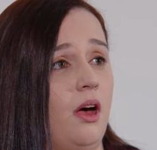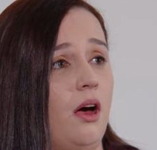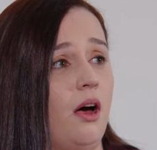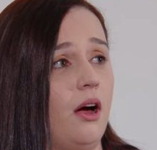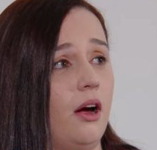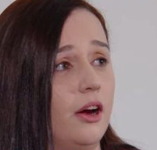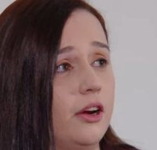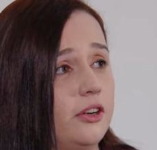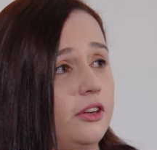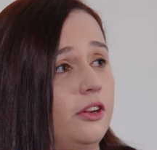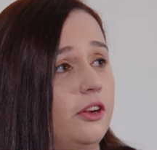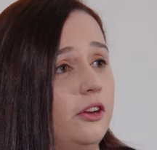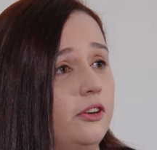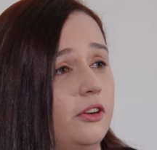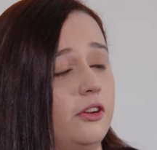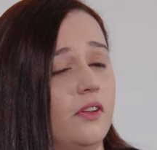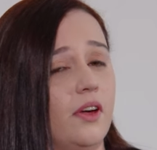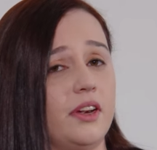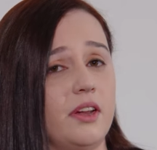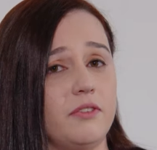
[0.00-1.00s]
How do you
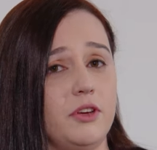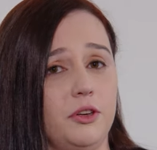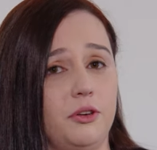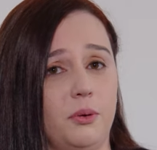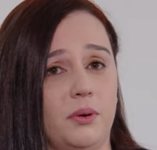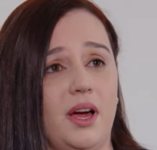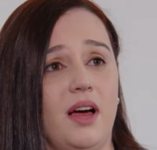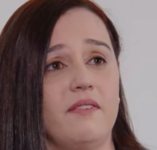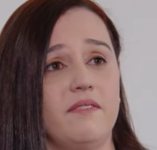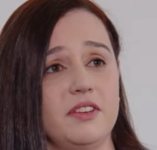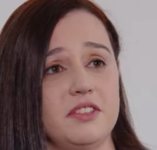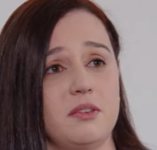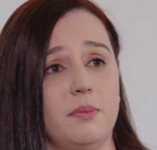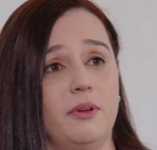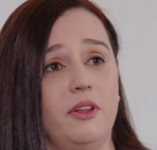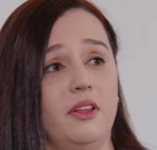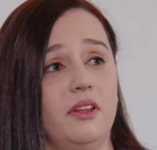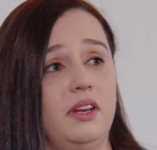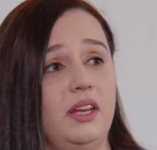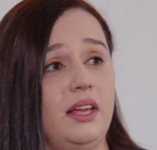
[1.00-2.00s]
do that if you don't have
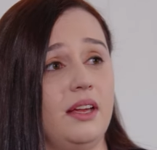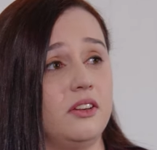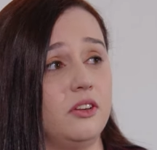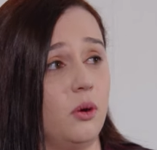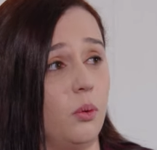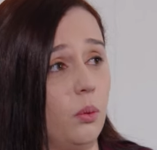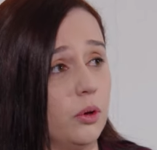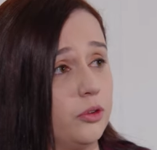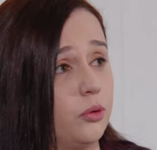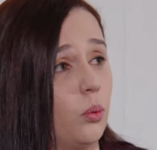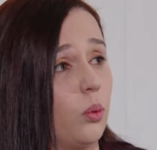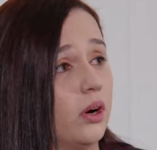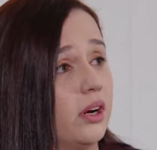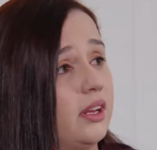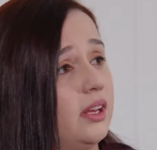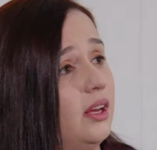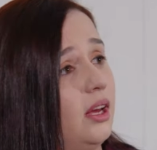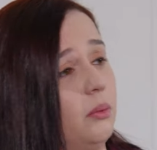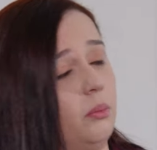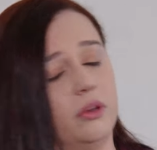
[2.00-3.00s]
visibility into what's
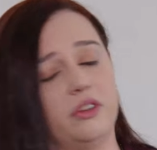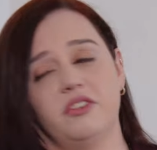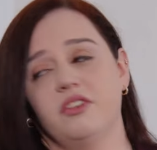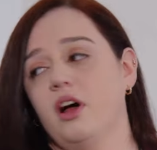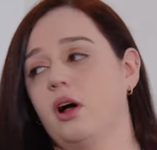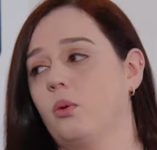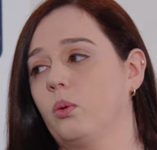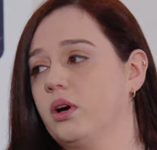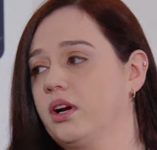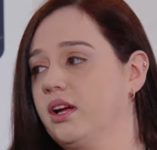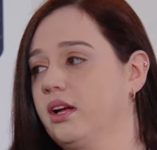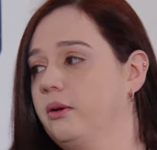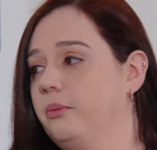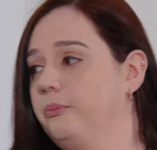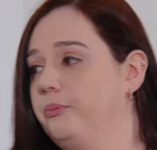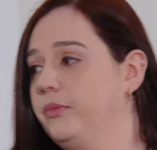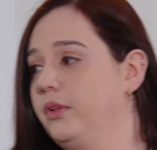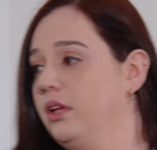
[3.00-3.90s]
working and what's not working?